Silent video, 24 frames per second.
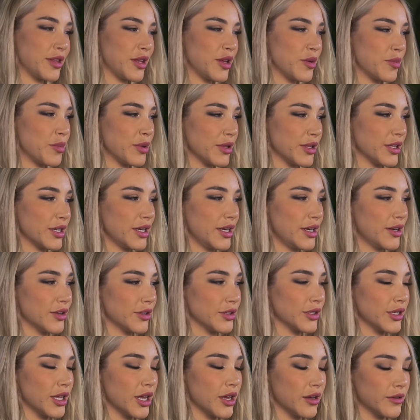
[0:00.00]
the ability to
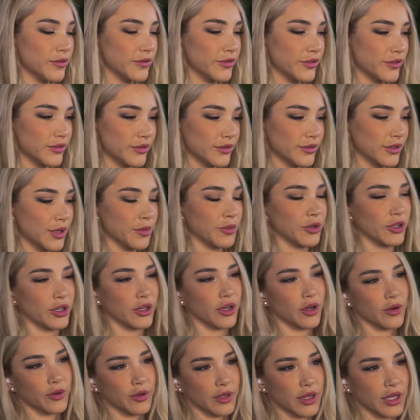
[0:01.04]
love. I'm going to
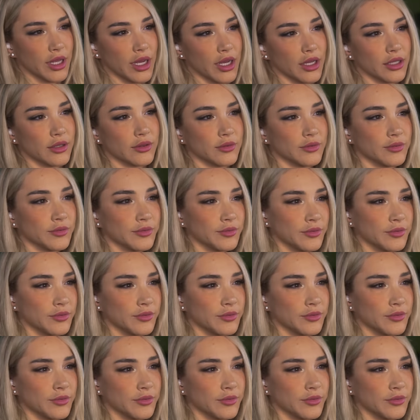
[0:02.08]
go with that.